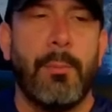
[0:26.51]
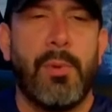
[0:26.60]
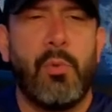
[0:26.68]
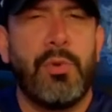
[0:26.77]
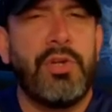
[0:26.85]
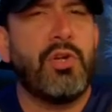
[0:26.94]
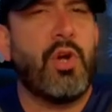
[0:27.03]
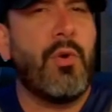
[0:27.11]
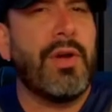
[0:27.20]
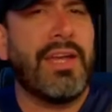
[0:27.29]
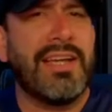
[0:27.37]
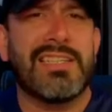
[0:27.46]
But when you go
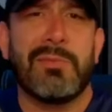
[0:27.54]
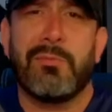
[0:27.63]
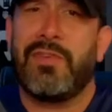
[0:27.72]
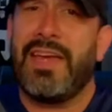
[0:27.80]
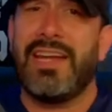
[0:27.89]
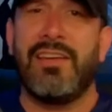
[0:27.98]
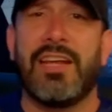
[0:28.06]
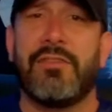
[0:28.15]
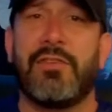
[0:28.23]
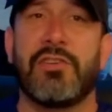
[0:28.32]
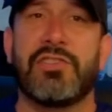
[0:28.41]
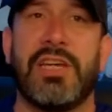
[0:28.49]
against them, any
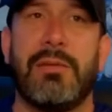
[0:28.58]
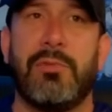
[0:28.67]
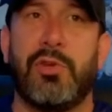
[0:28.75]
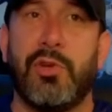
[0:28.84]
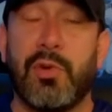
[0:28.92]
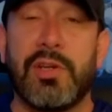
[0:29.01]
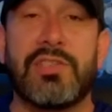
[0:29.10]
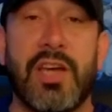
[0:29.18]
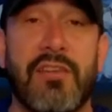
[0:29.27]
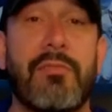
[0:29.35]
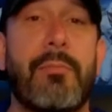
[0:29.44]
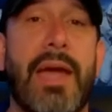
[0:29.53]
NFL team, they're a
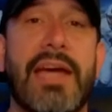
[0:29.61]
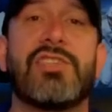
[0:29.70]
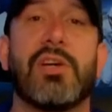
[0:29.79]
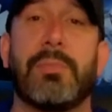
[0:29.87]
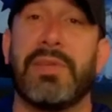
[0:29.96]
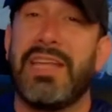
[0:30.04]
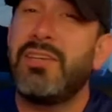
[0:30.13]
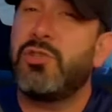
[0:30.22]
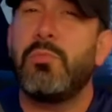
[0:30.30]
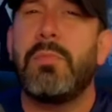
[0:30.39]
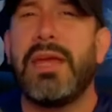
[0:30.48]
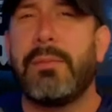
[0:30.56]
tough matchup and they
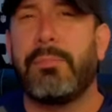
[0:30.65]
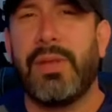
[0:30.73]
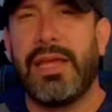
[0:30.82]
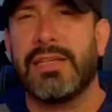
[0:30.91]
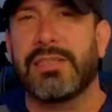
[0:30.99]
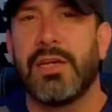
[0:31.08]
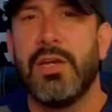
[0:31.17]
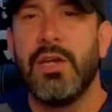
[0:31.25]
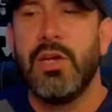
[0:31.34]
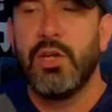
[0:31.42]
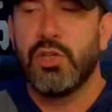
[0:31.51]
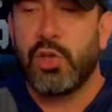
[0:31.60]
do make plays.
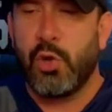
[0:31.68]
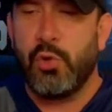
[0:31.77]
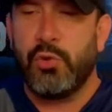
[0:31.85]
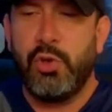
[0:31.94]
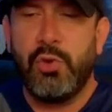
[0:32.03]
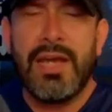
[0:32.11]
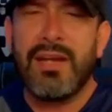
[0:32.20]
So you got a